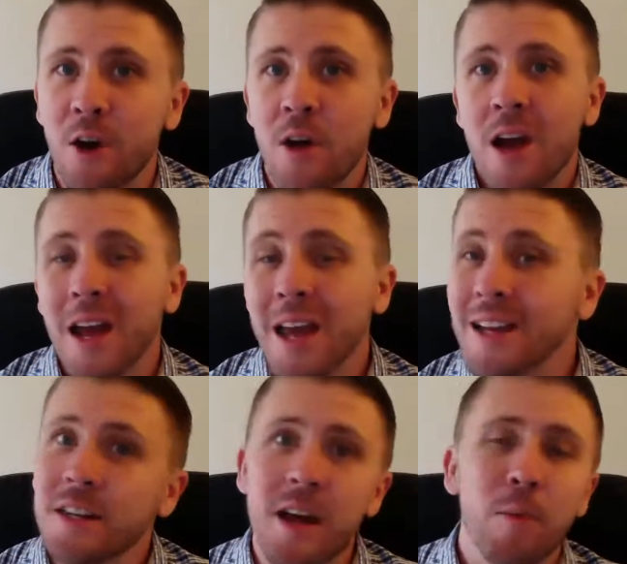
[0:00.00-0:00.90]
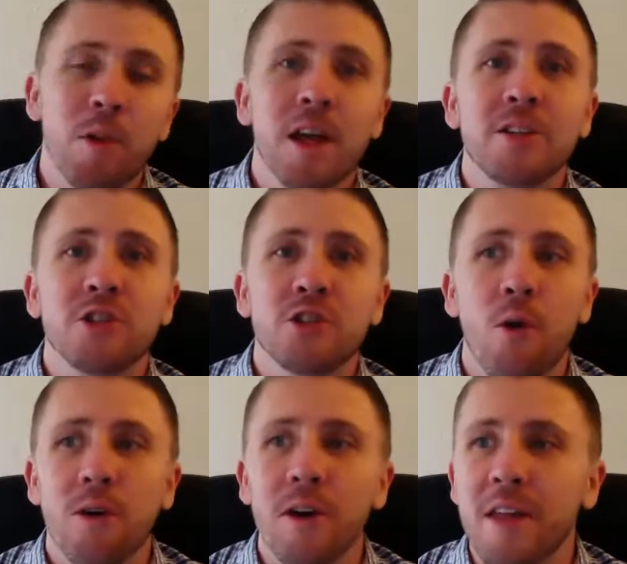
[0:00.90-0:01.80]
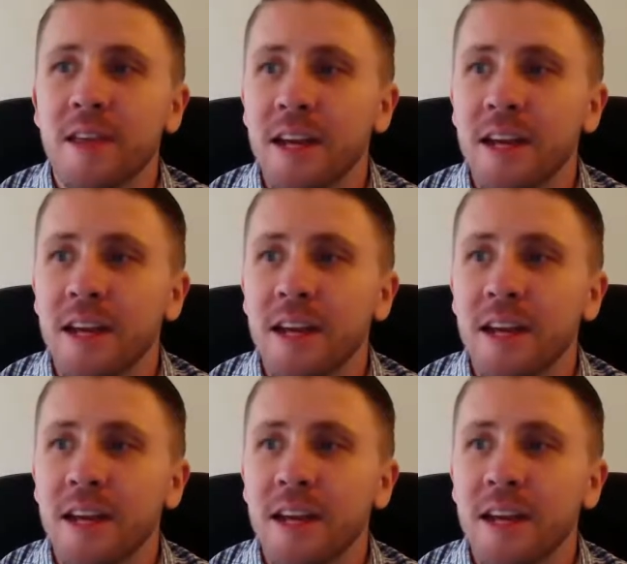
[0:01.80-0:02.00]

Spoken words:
So it is a double-edged sword.